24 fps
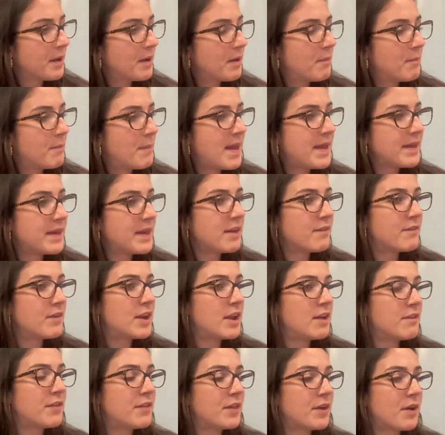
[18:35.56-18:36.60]
Making a
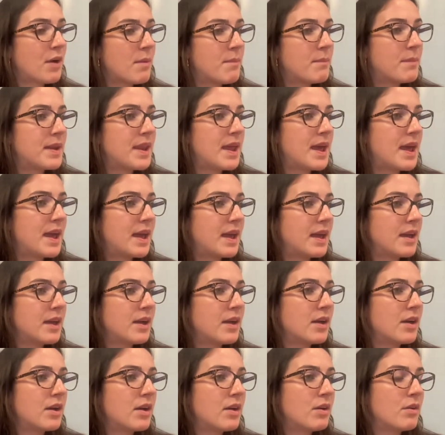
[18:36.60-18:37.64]
video for the company
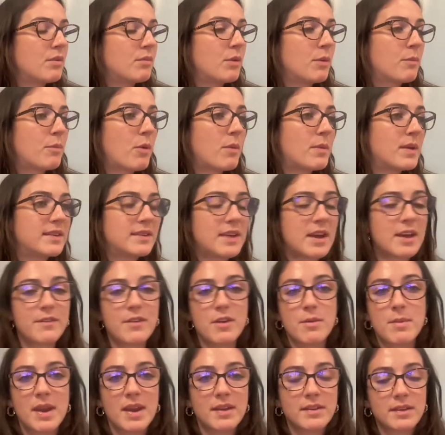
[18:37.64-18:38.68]
would probably take a
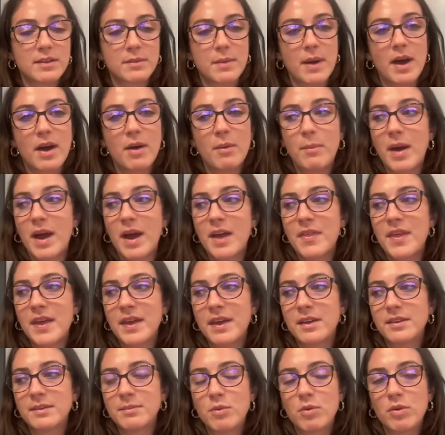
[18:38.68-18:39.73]
few minutes as well, but I think
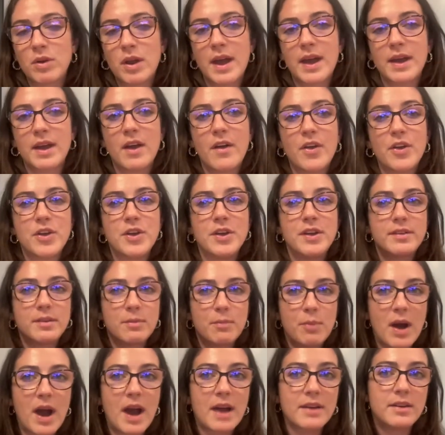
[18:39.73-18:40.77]
it's more like you need to
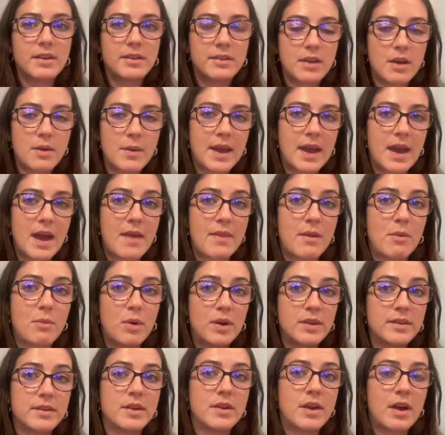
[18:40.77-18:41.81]
practice doing it, and then
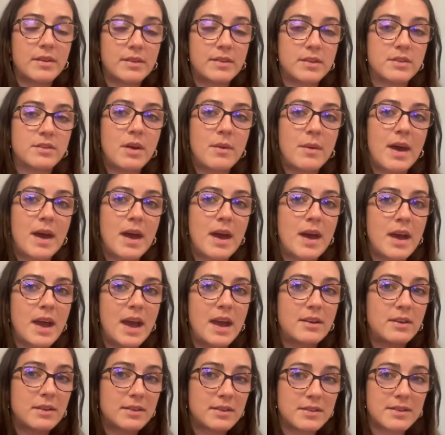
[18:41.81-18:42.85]
once you know how to do it, it
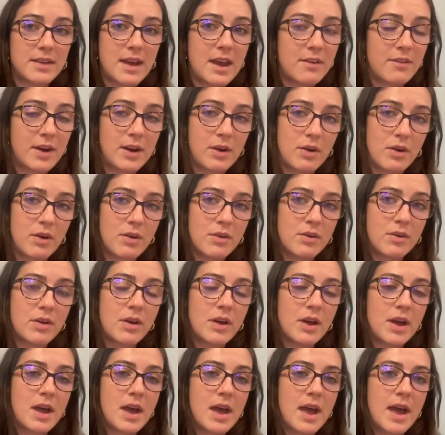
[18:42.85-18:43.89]
doesn't take very long.
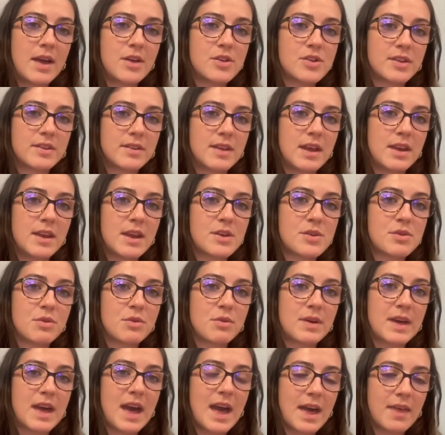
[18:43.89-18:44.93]
It's just the initial
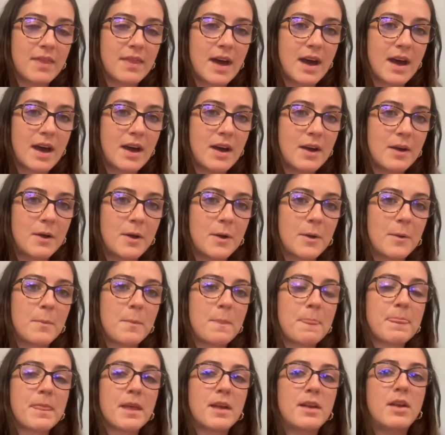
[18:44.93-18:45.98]
getting there,
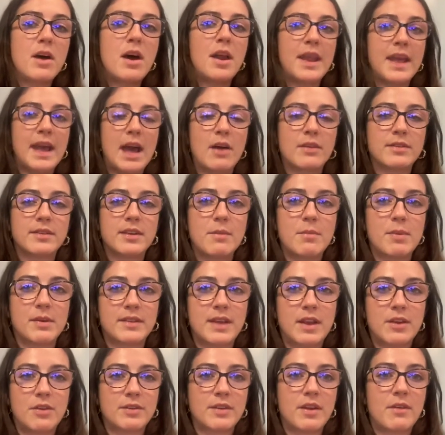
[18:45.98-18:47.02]
learning how to like
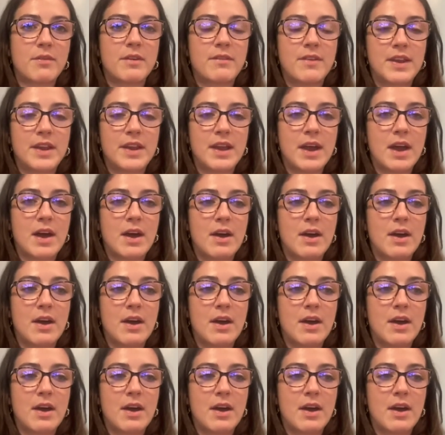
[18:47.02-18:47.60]
present yourself in a video,